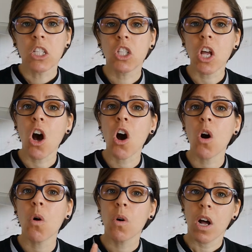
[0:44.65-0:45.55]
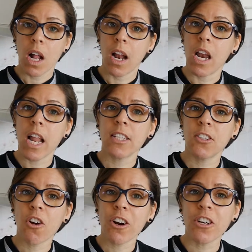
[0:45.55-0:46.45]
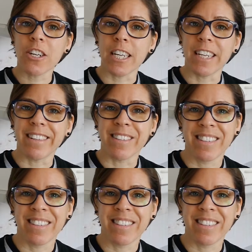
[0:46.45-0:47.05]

So let's start cooking.